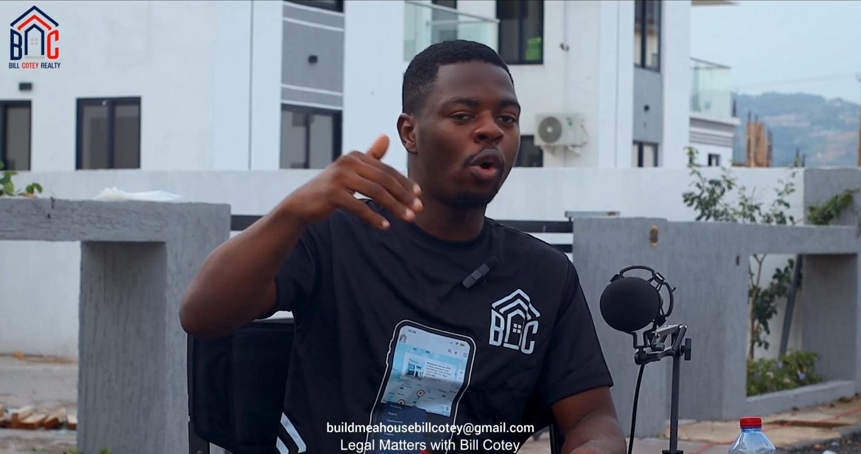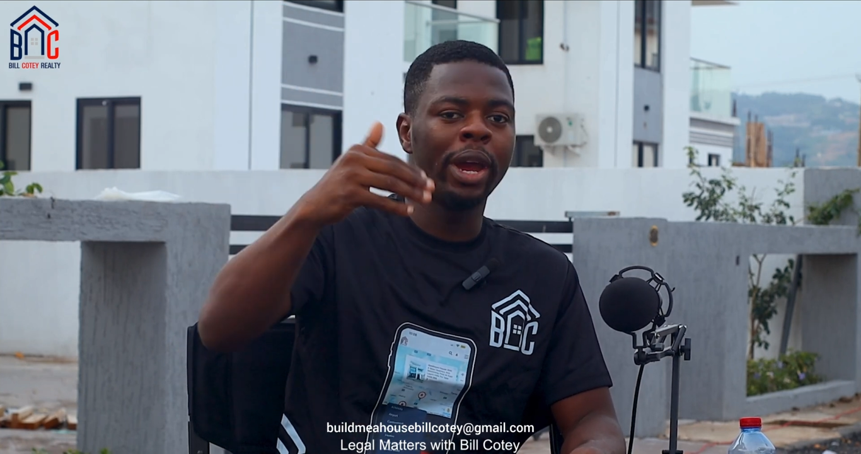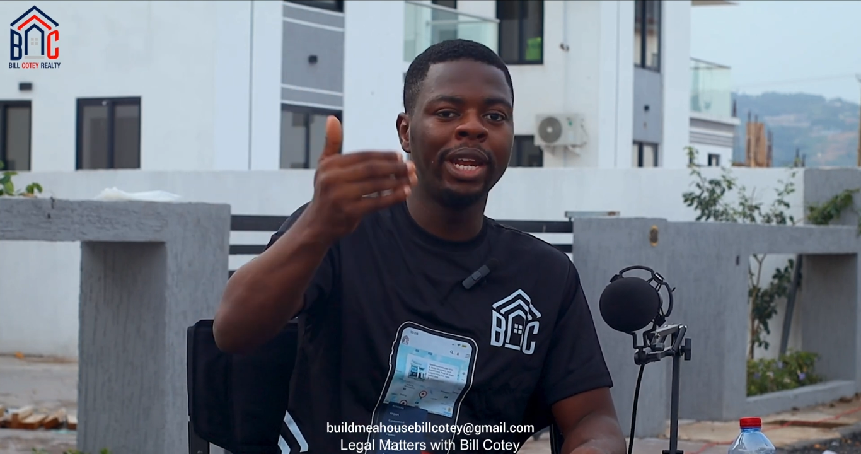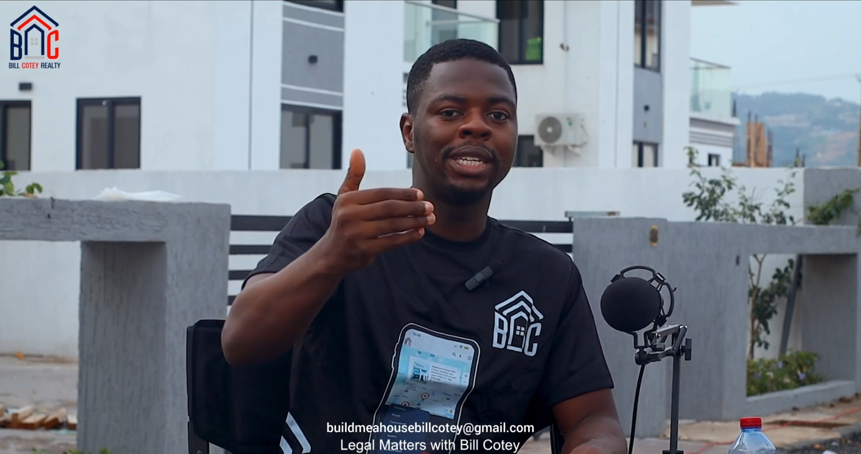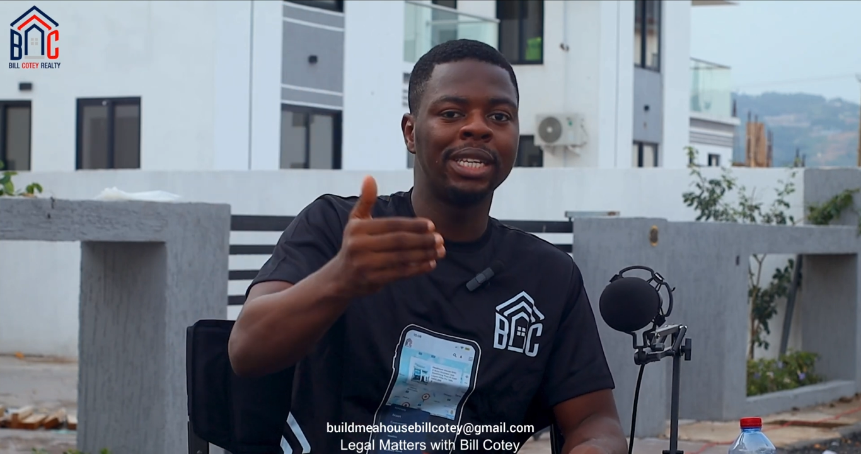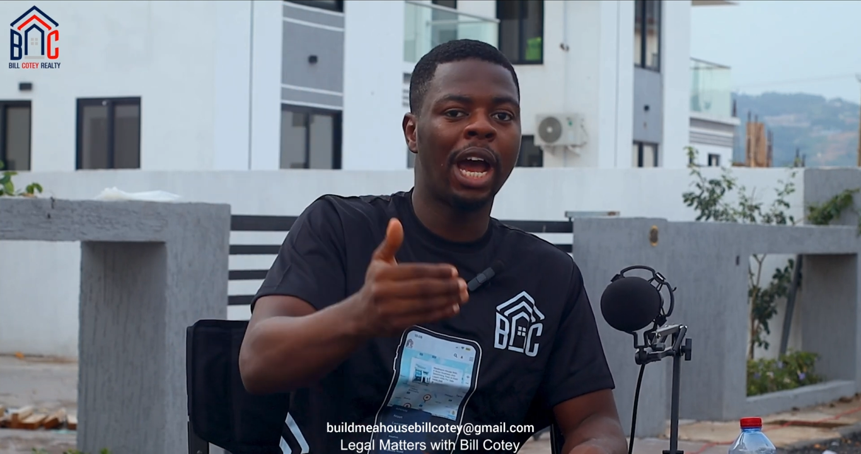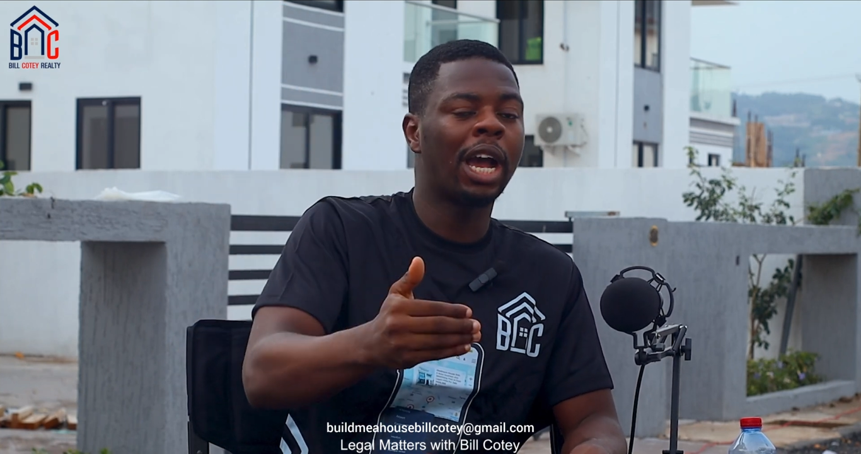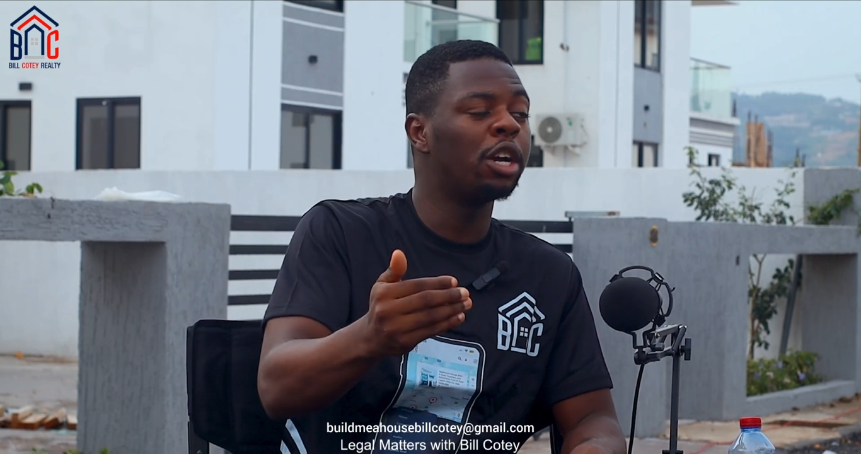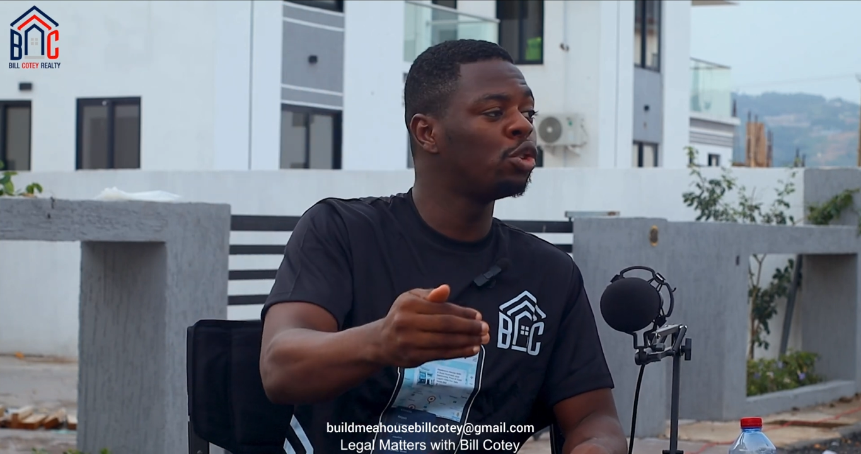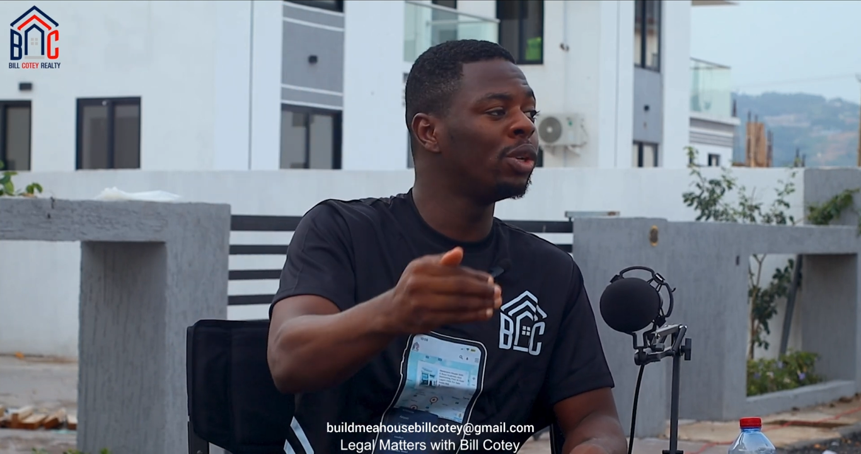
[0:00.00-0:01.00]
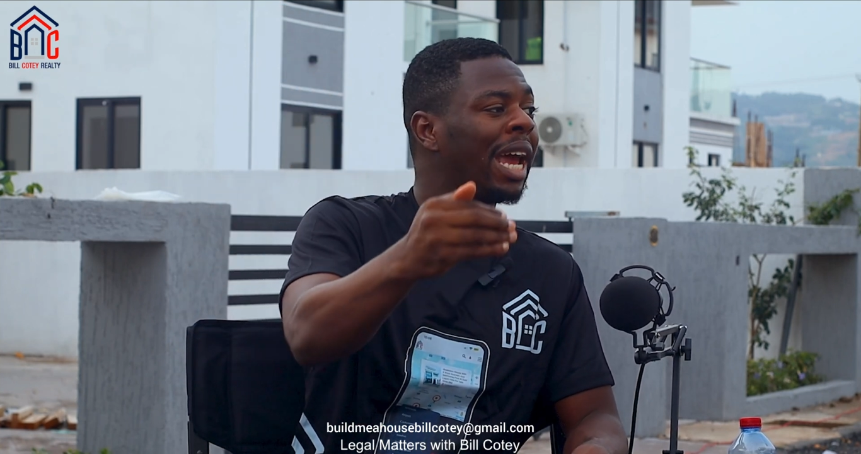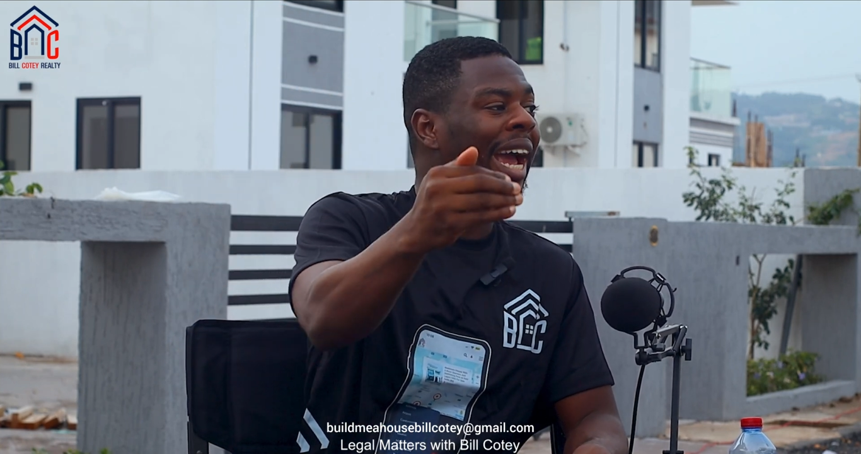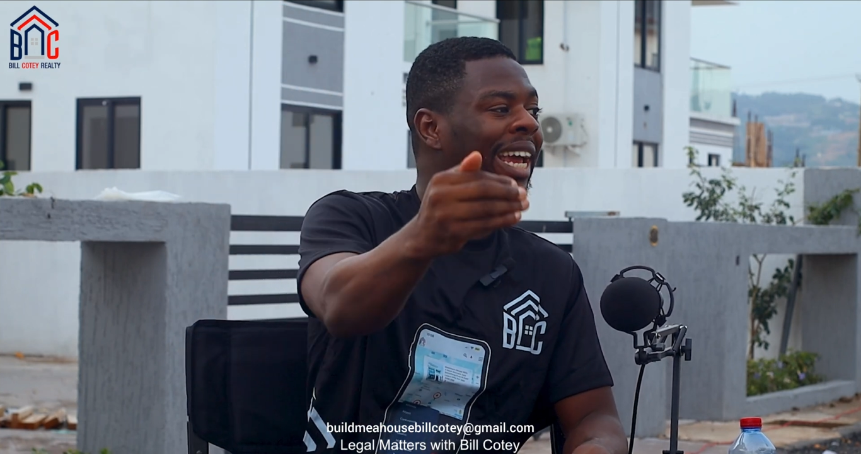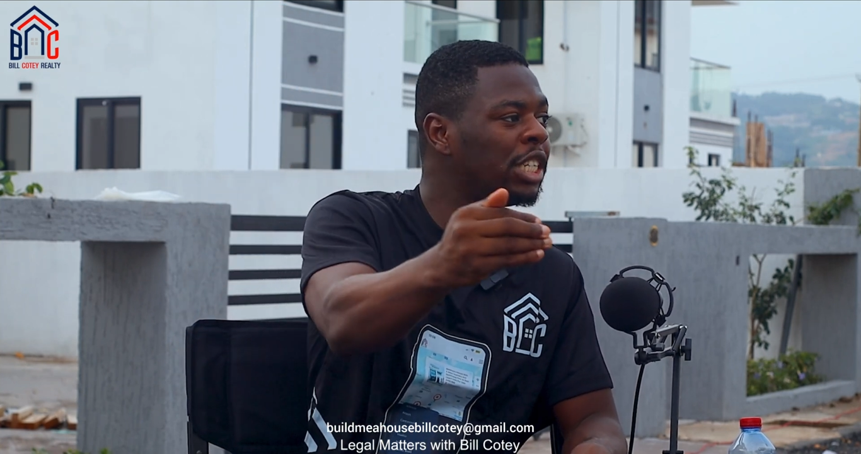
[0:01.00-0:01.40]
or anything that can show their